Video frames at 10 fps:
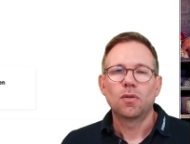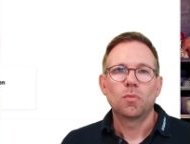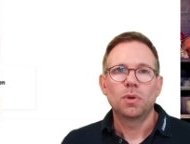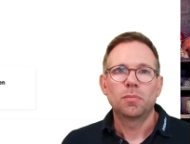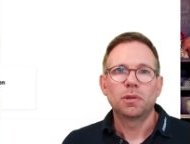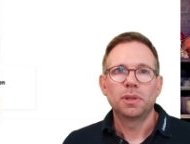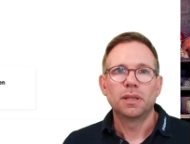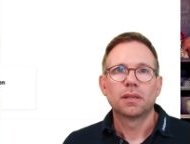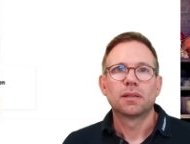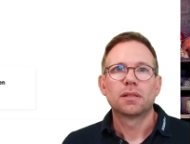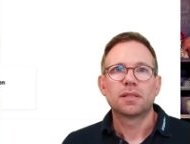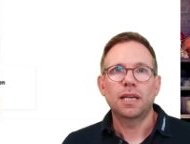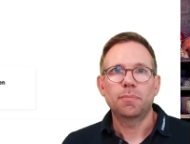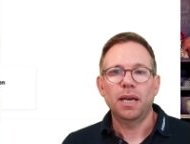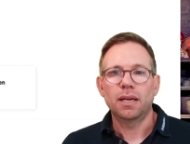we will be
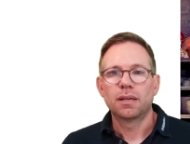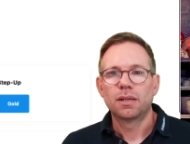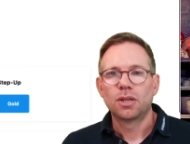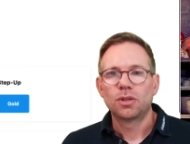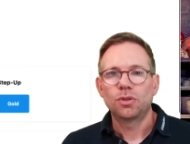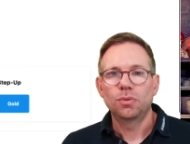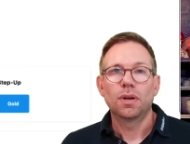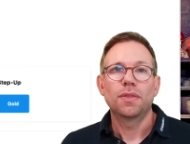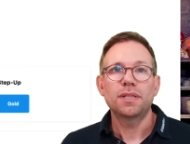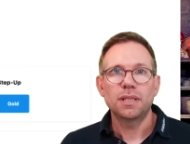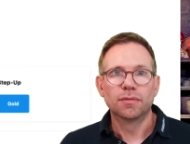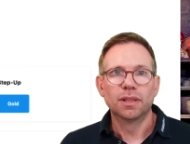set back to the silver